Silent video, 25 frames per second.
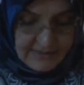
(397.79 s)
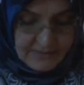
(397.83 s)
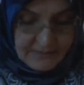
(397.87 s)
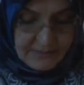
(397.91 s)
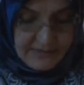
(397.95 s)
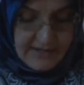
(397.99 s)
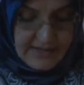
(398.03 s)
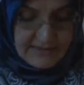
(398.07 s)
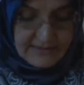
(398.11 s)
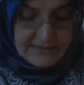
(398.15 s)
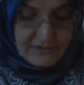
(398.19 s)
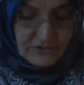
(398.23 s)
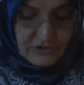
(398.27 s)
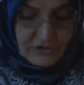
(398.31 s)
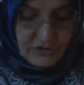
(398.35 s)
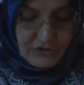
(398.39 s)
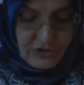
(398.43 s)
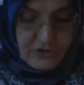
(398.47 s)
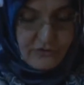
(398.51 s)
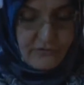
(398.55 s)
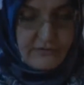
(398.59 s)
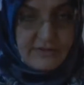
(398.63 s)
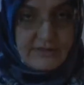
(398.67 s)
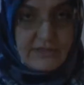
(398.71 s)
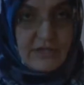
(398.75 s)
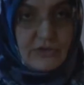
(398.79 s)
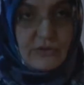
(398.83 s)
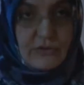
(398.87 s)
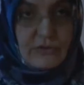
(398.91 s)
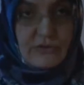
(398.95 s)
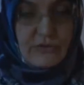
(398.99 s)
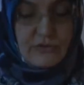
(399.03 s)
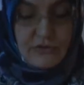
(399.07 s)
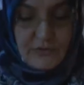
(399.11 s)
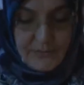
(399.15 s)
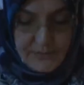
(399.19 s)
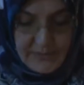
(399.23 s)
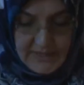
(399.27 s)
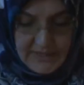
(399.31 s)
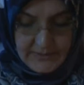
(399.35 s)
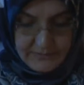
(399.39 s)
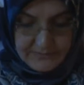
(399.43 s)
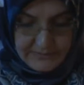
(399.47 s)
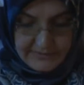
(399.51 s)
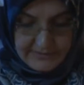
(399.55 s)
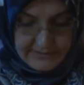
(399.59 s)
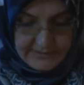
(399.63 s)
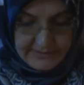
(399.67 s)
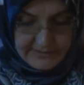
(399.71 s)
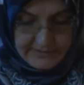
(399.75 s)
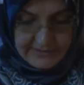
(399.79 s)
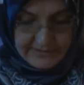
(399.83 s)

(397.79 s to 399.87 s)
but servanthood to people.